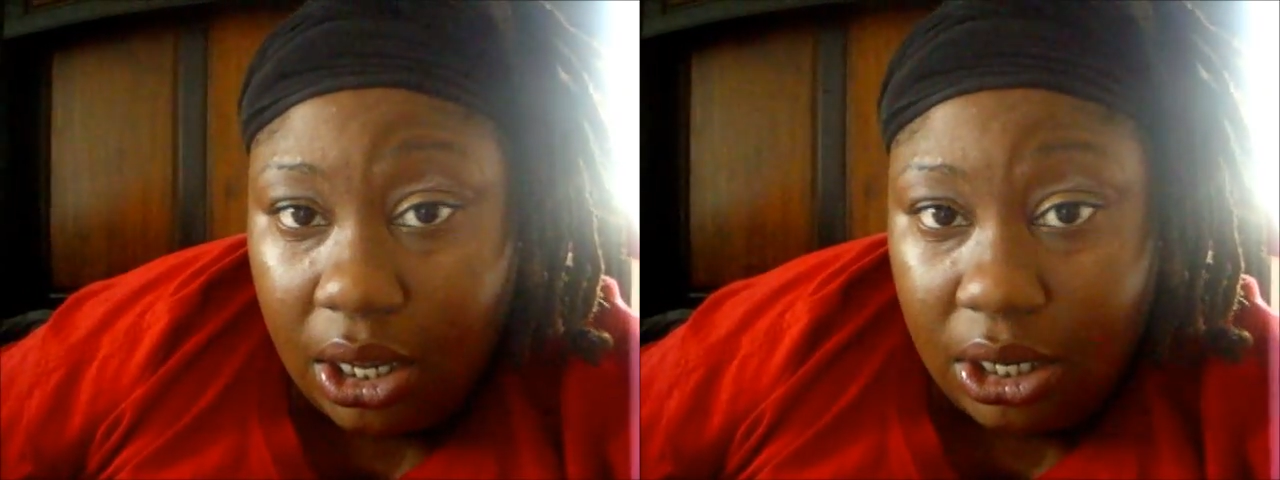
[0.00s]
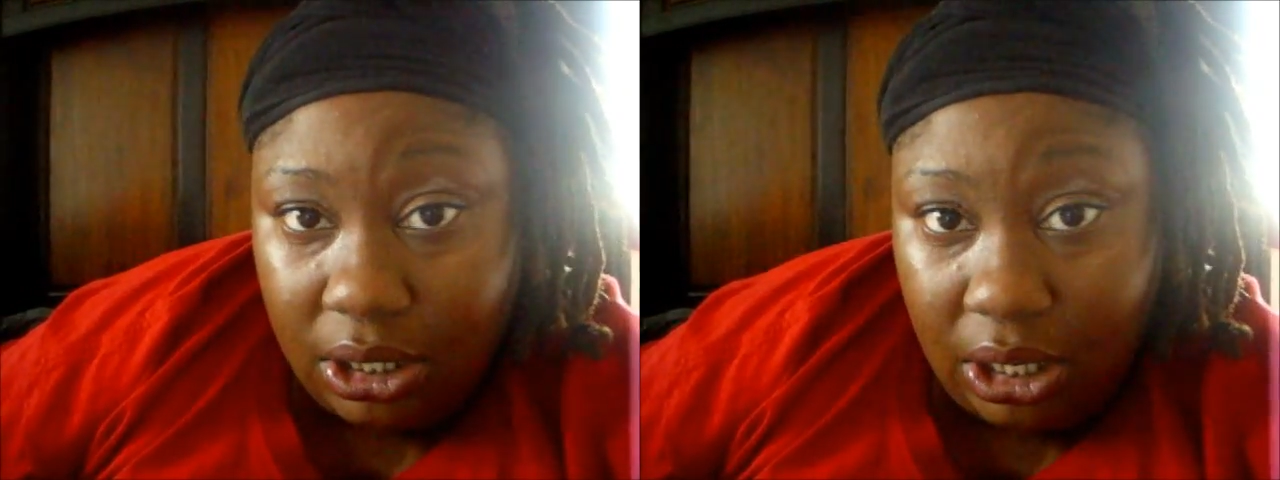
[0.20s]

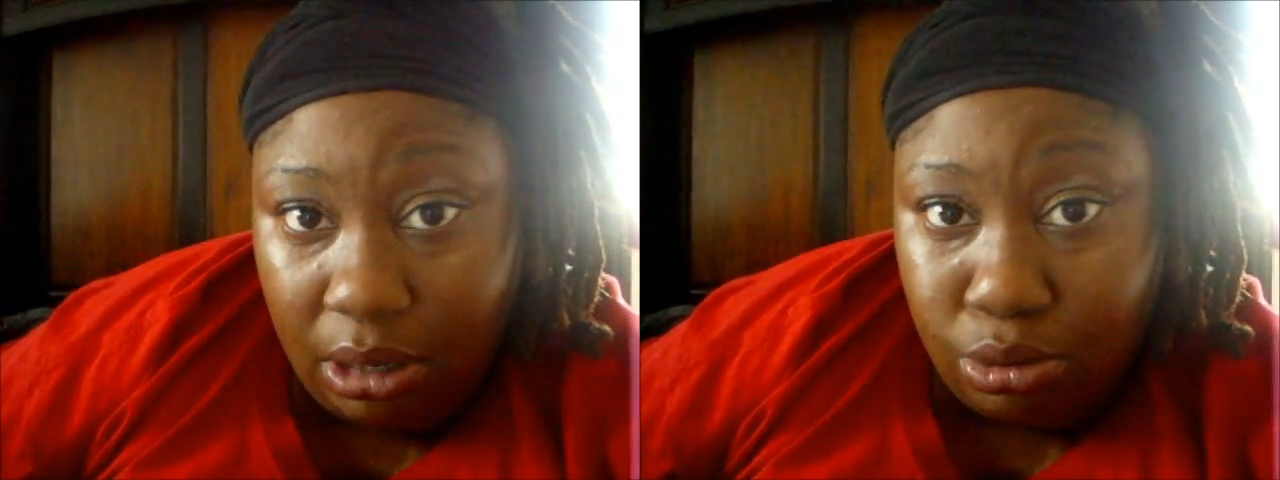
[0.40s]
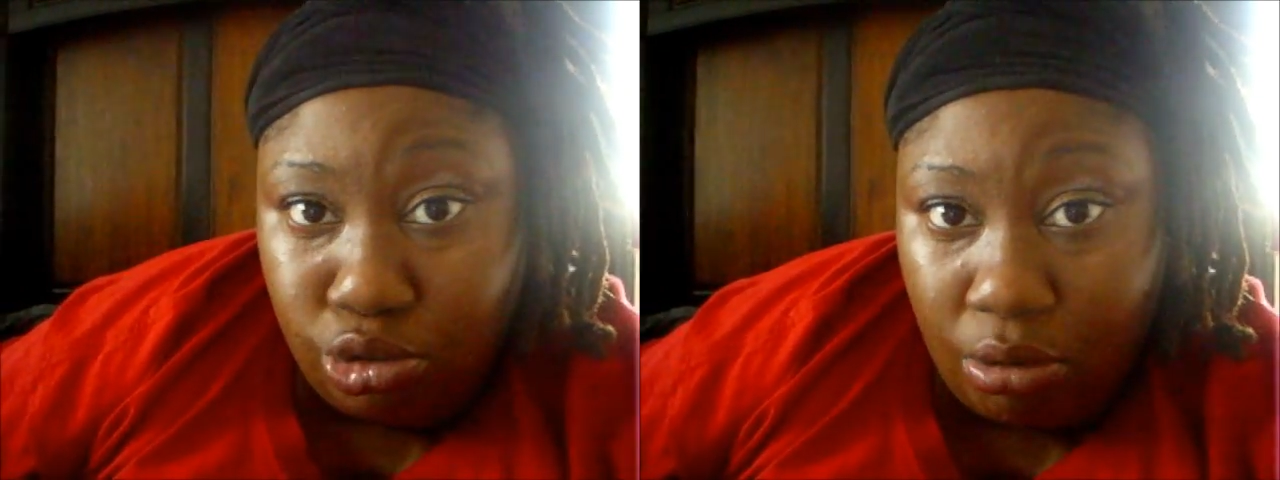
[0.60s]
and
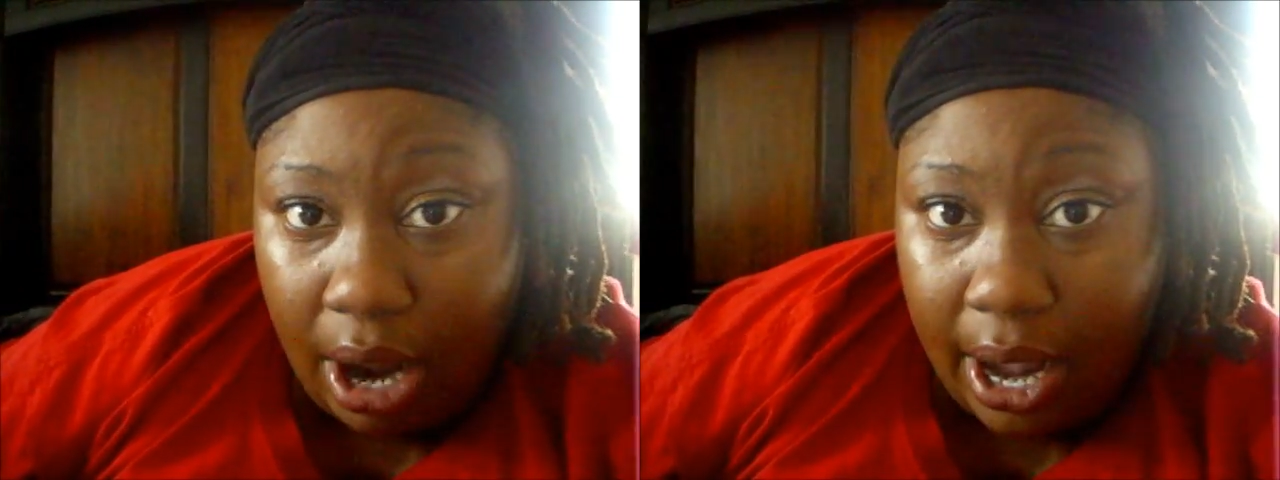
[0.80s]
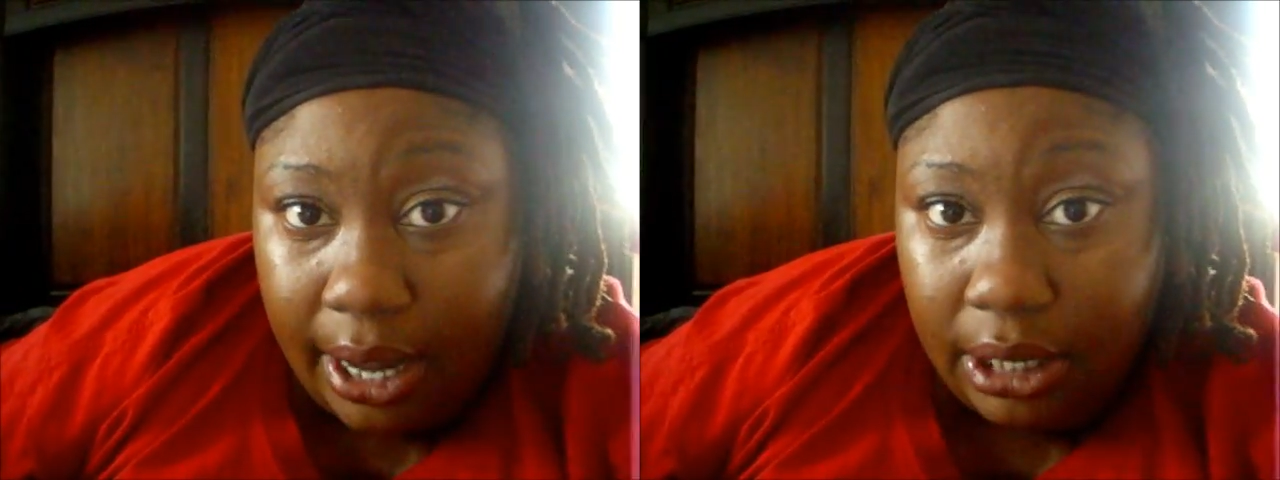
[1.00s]
keep
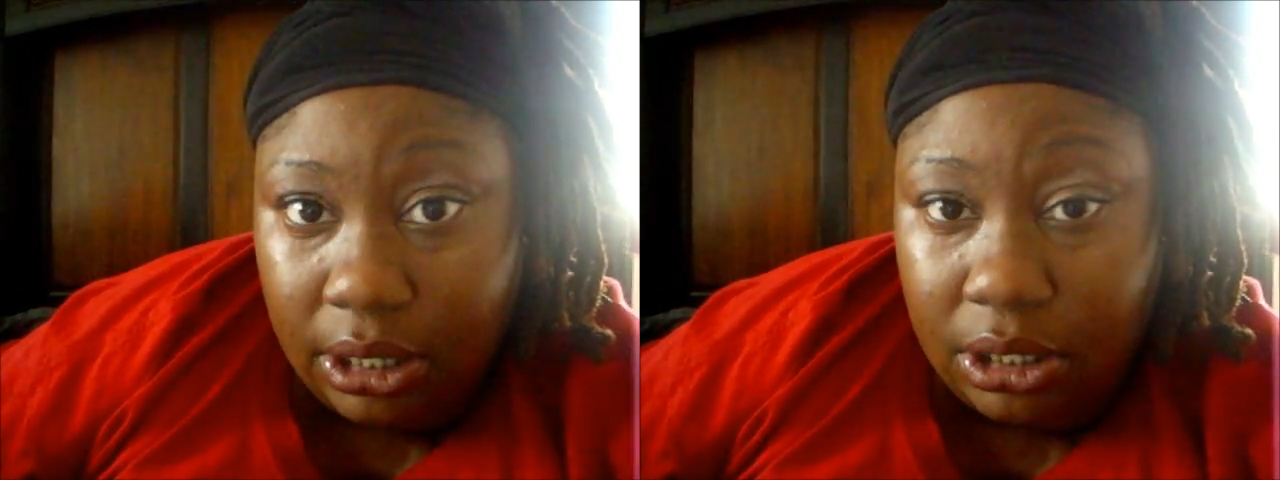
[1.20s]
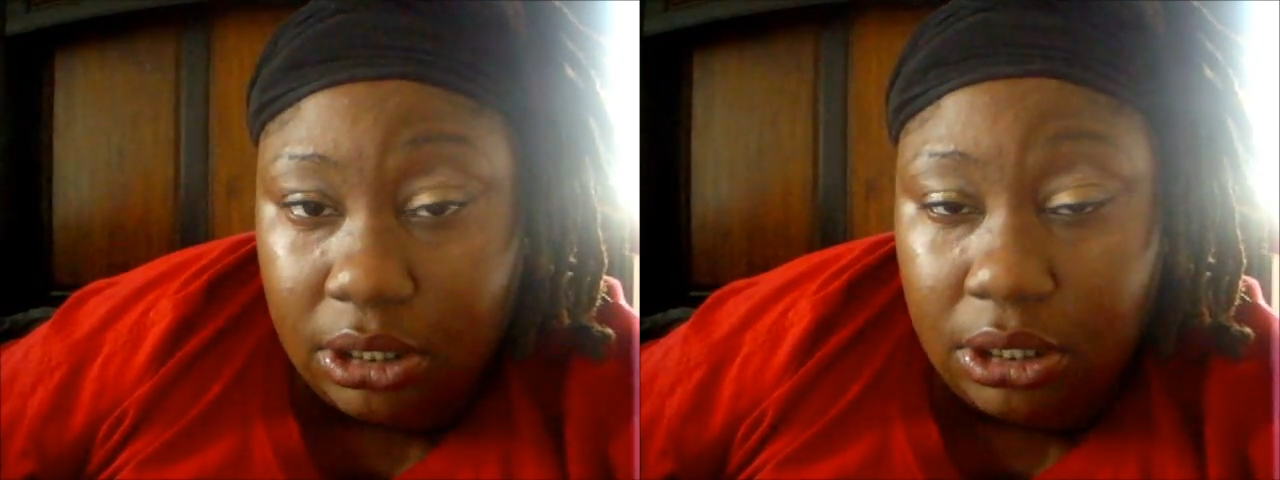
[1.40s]
trying
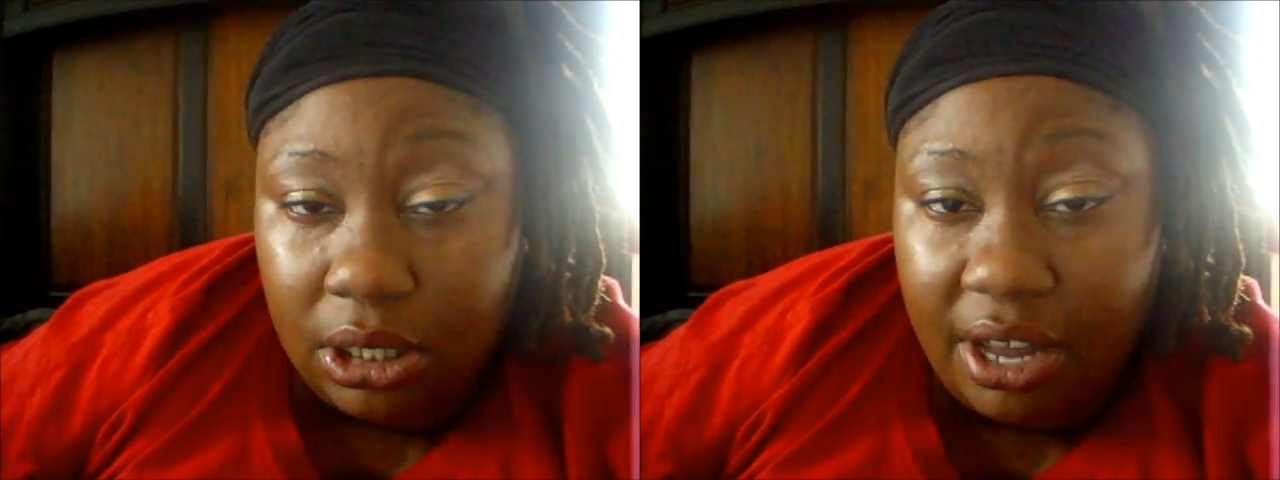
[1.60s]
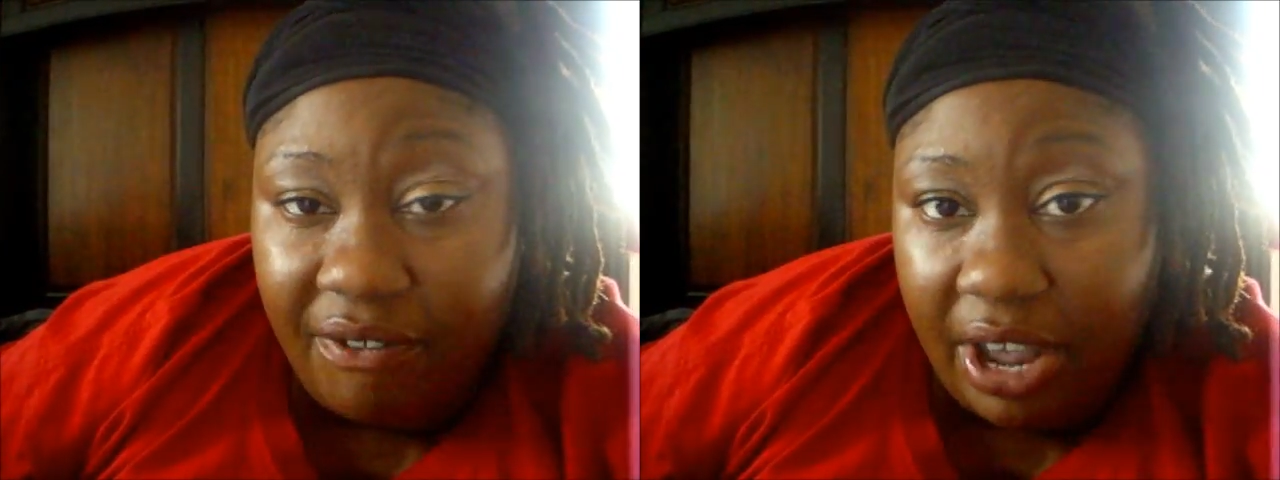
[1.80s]
and to
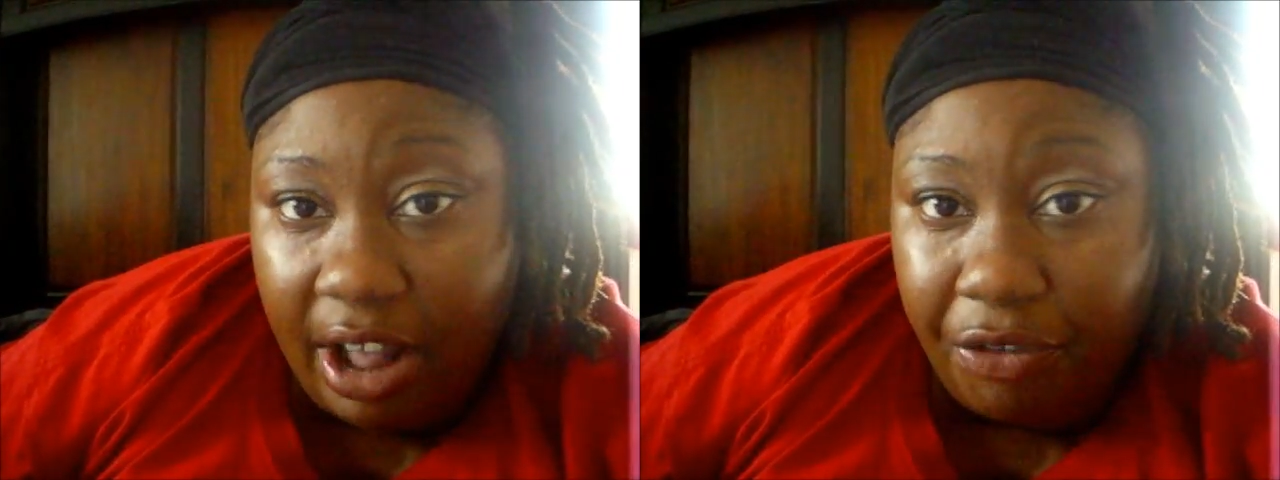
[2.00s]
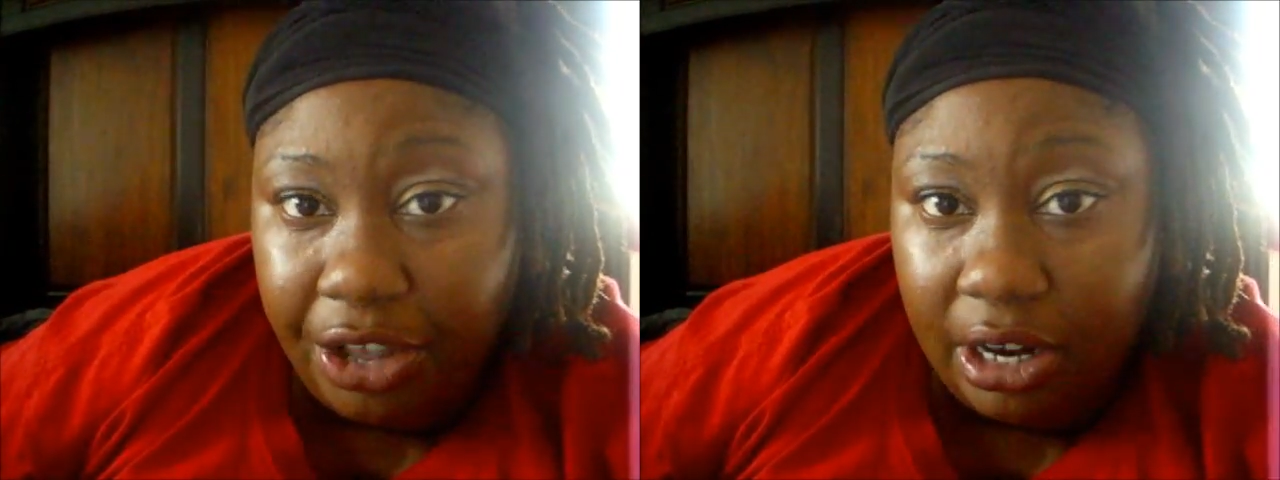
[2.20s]
live a
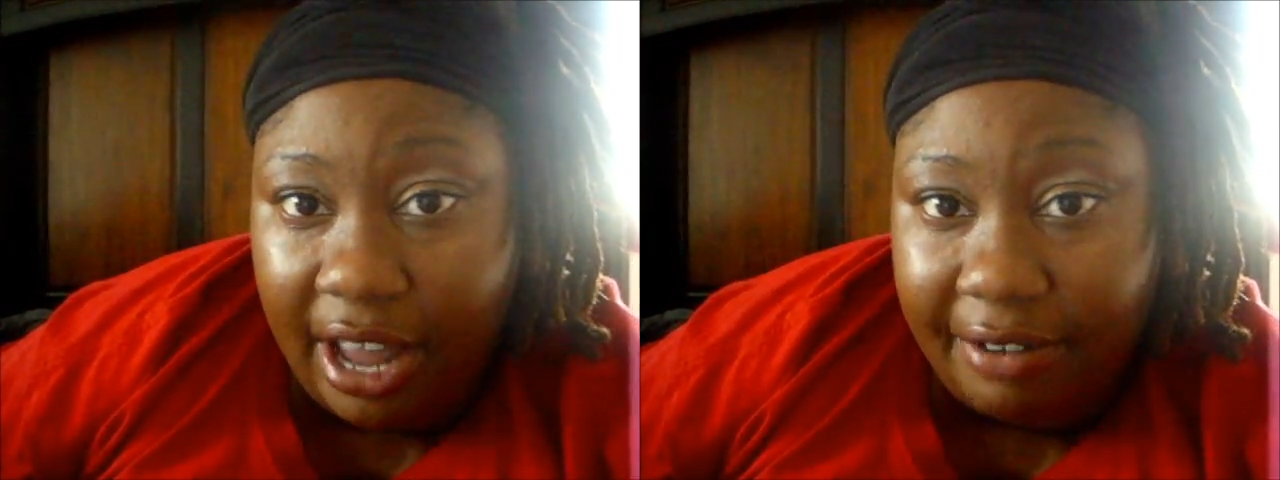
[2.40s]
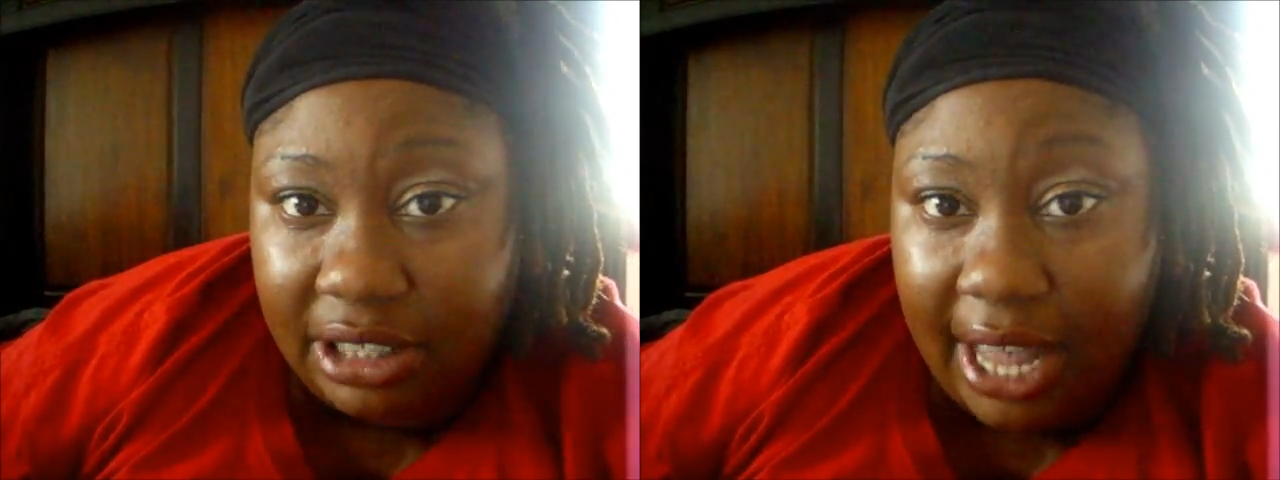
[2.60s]
healthier
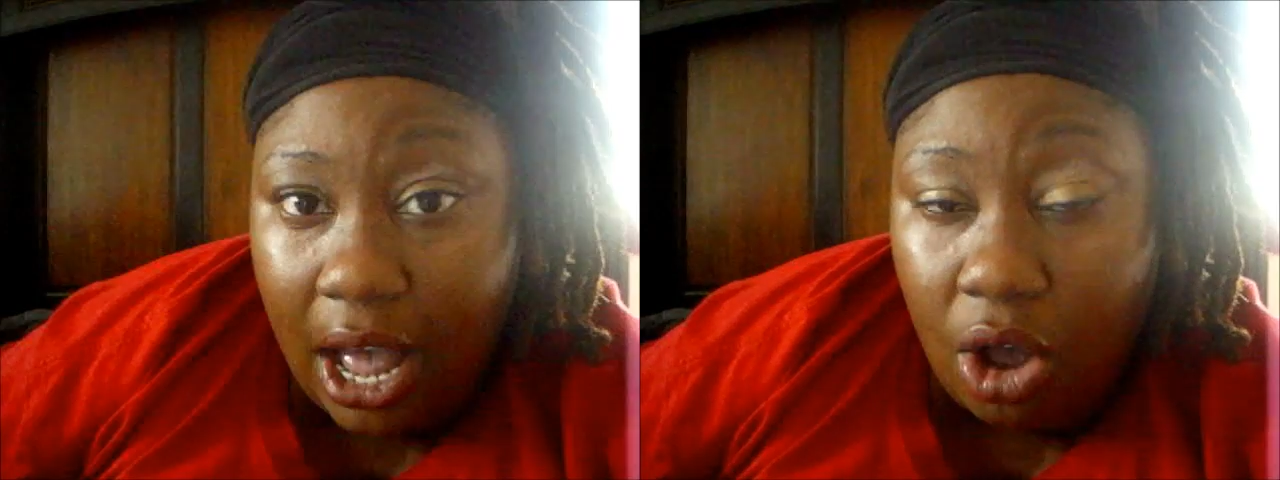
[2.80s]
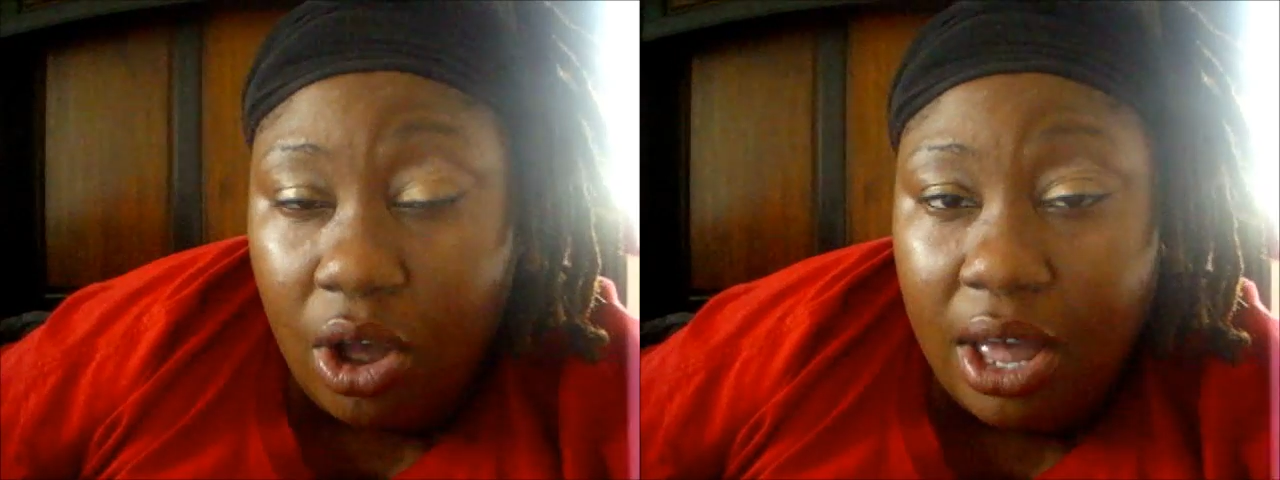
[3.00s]

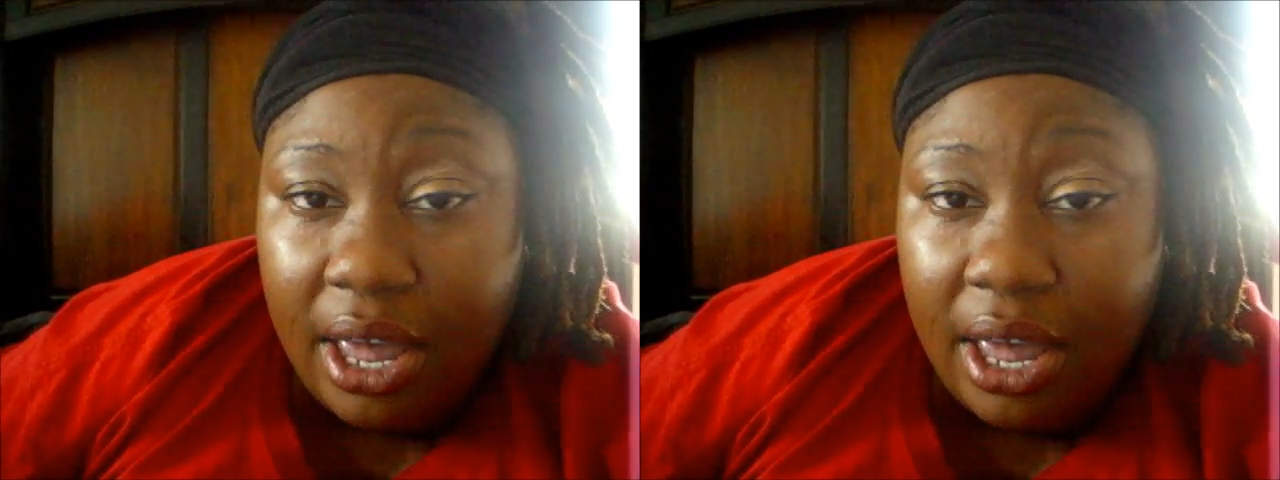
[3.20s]
lifestyle